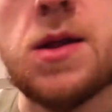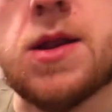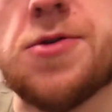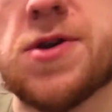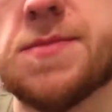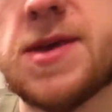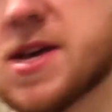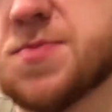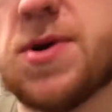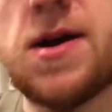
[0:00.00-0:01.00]
another
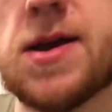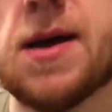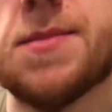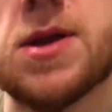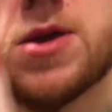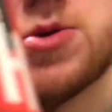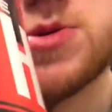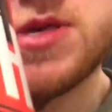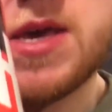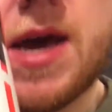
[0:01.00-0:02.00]
Mts brownie. I'm going to
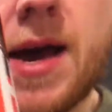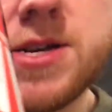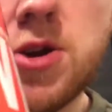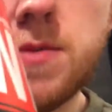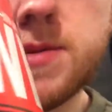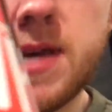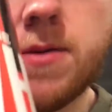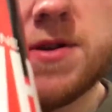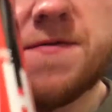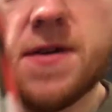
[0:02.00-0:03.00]
use the ice cream
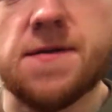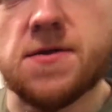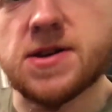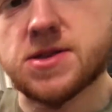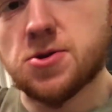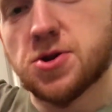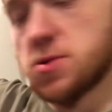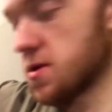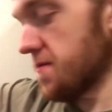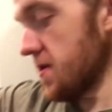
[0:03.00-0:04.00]
sandwich flavor. It's their
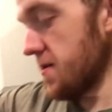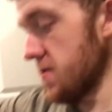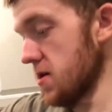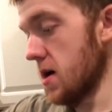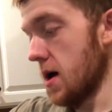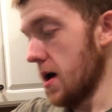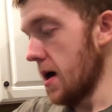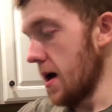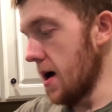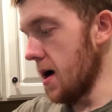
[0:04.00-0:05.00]
newest flavor.
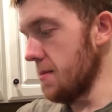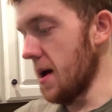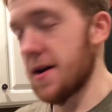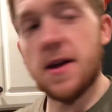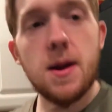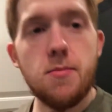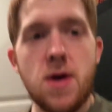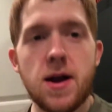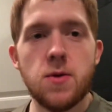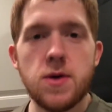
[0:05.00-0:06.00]
I've not done a
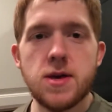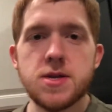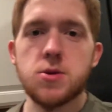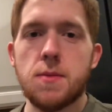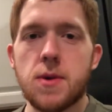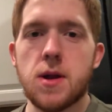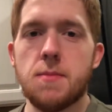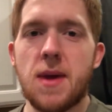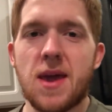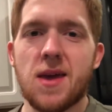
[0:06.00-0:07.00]
brownie with it, so I'm going
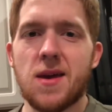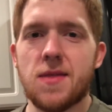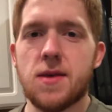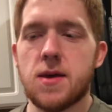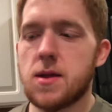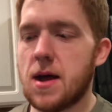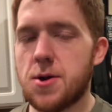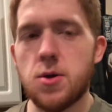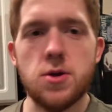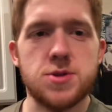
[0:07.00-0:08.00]
to make it, and then I'll
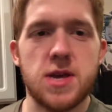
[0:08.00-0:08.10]
do a little